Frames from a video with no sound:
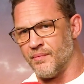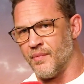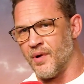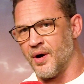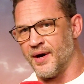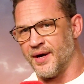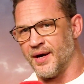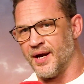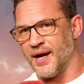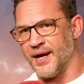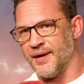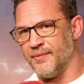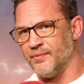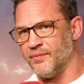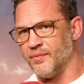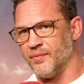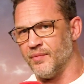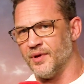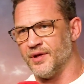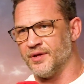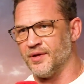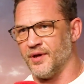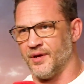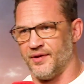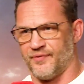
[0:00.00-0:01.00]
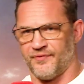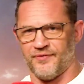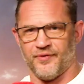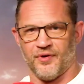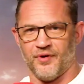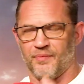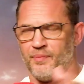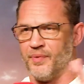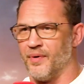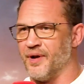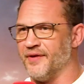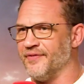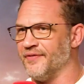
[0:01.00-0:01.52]
My name is
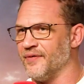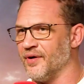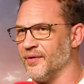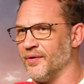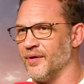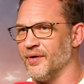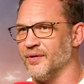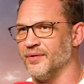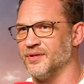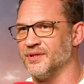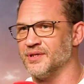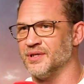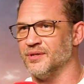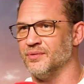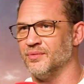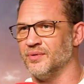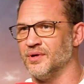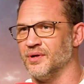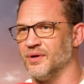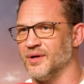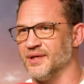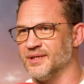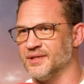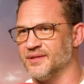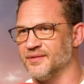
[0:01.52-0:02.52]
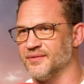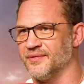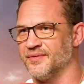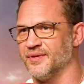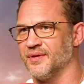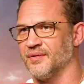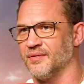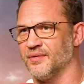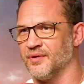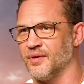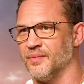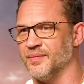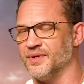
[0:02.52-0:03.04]
followed by photos and all kinds of
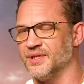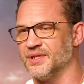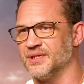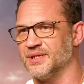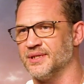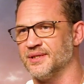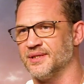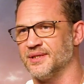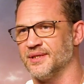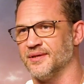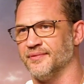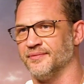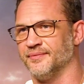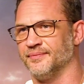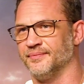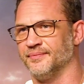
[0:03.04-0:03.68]
comments and stuff.